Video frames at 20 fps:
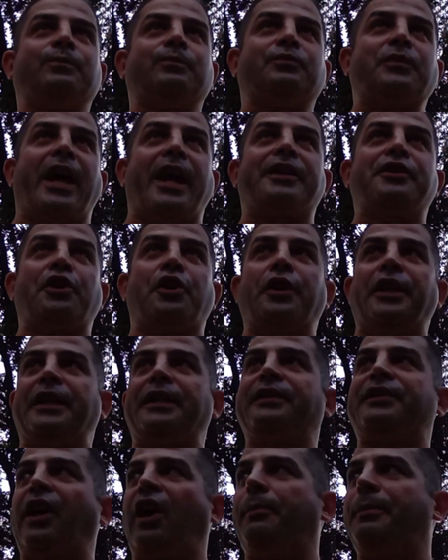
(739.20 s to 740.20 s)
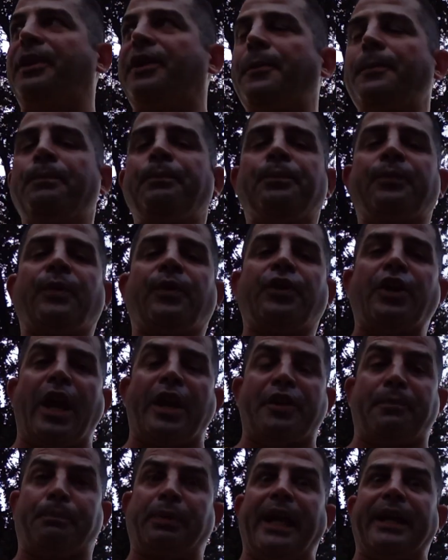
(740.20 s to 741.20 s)
that, you know, he didn't tell me,
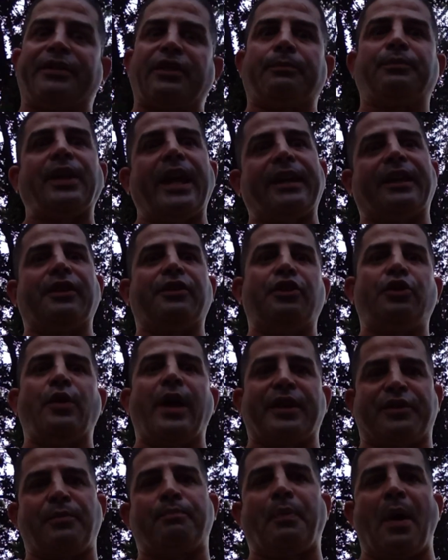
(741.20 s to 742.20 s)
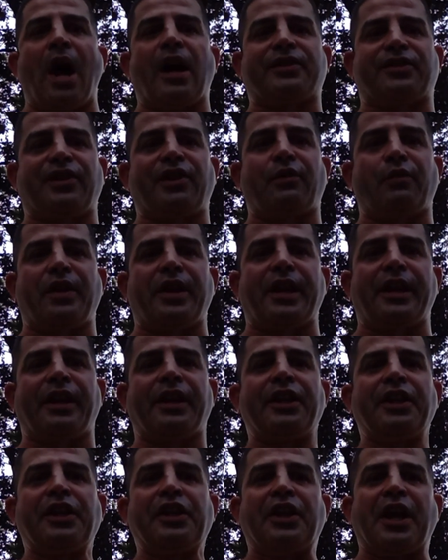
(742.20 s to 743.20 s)
yeah, the place I'm taking you has a boxing ring.
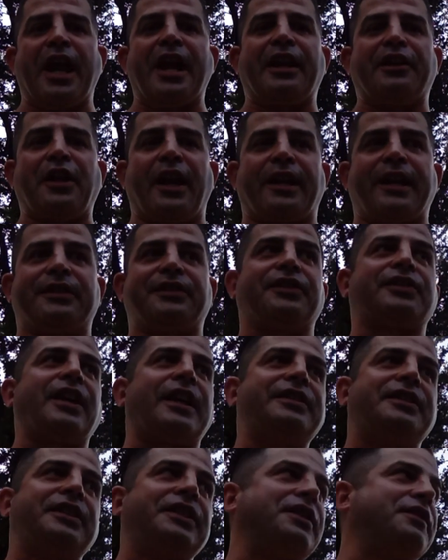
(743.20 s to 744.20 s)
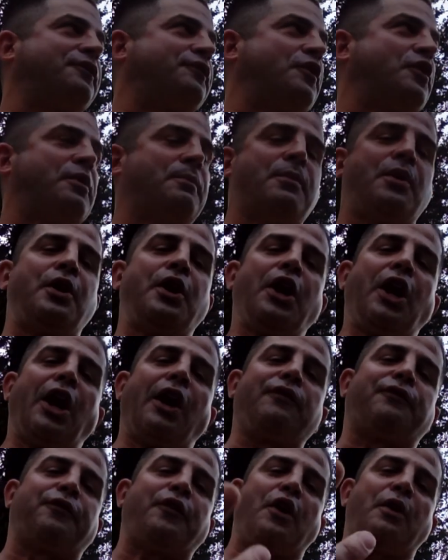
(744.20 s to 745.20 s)
And I got this idea from
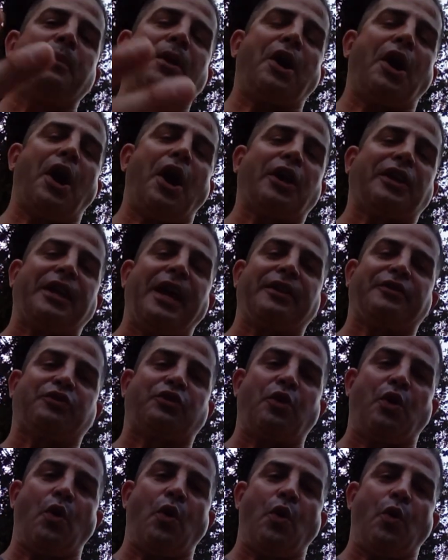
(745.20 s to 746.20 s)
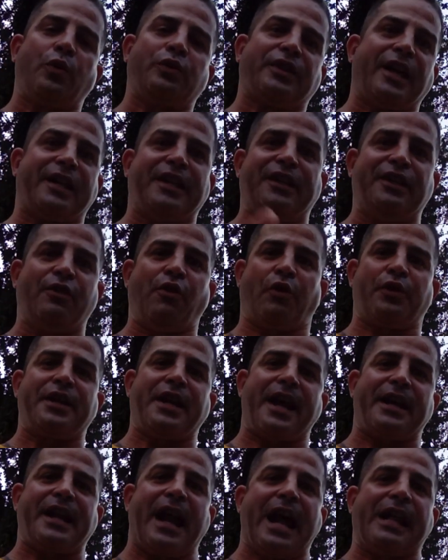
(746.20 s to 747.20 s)
Kesto that he already
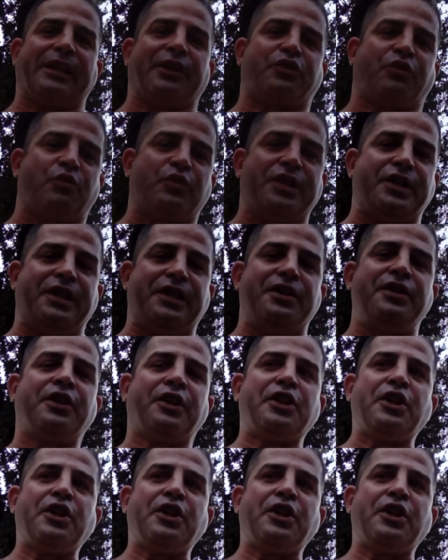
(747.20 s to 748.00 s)
had Alex Reed,